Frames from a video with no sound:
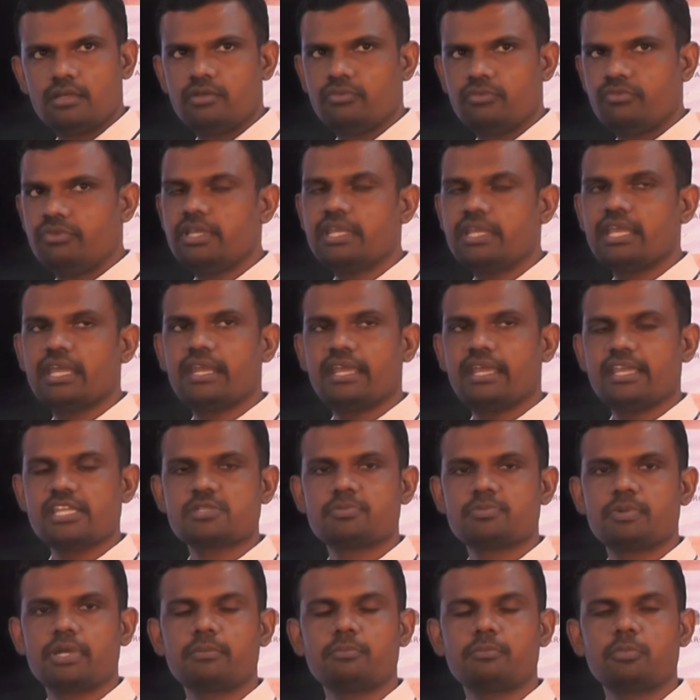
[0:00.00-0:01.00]
We can
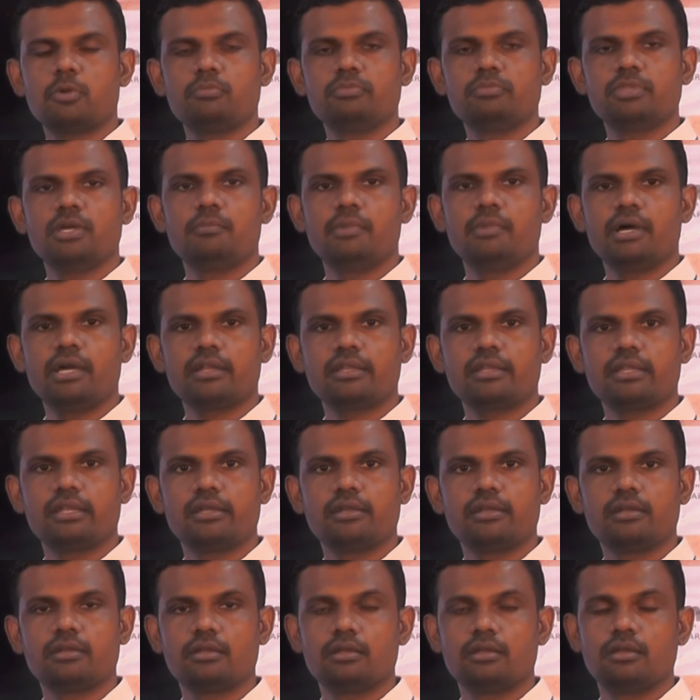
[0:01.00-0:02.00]
expect from the market
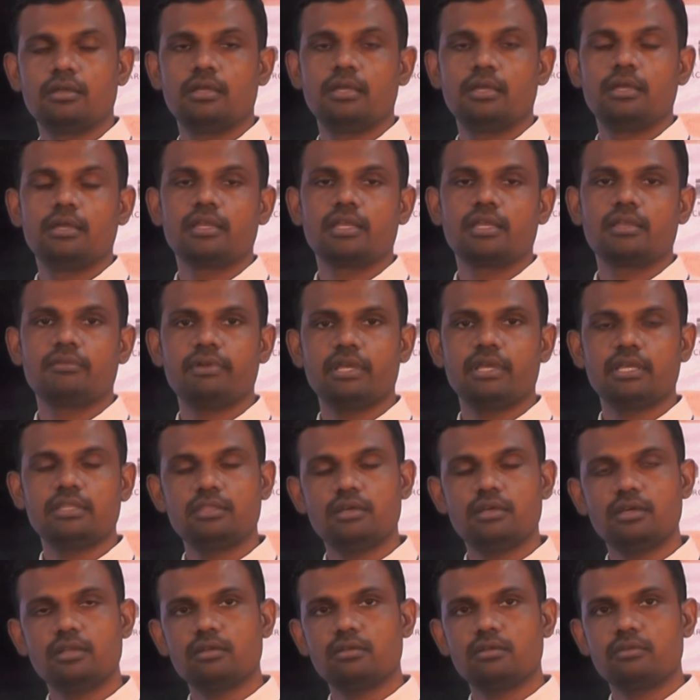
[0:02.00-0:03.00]

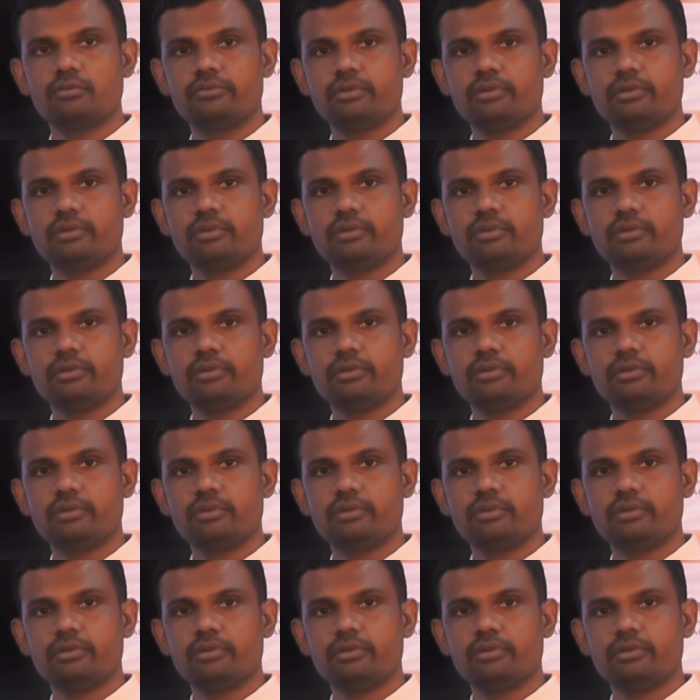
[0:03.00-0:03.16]
whether